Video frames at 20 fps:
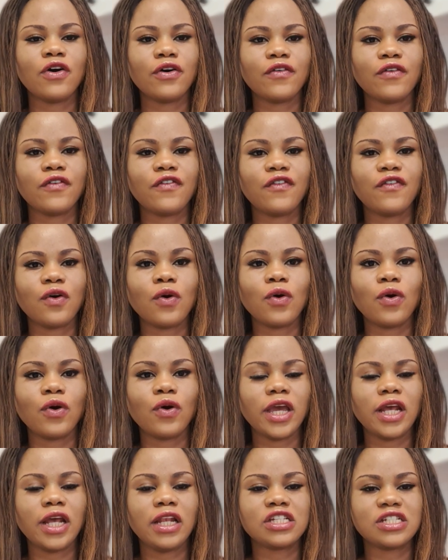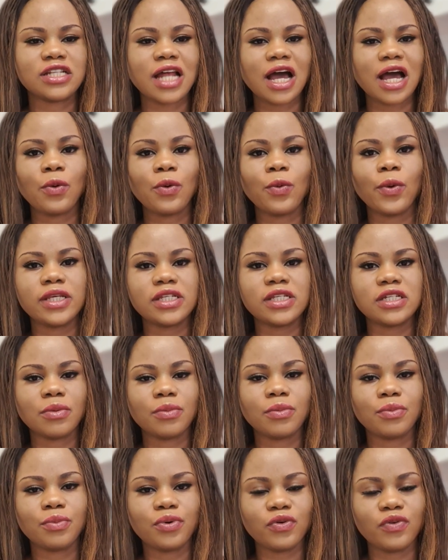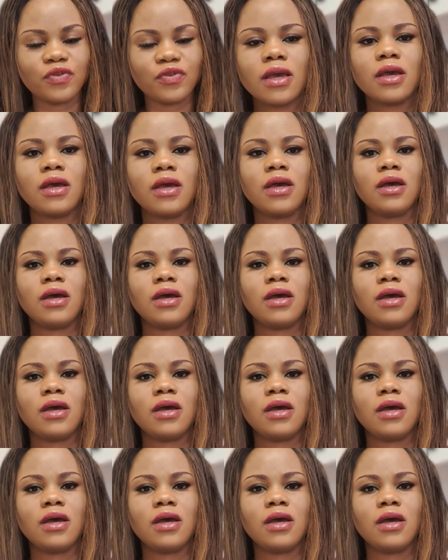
for English language proof.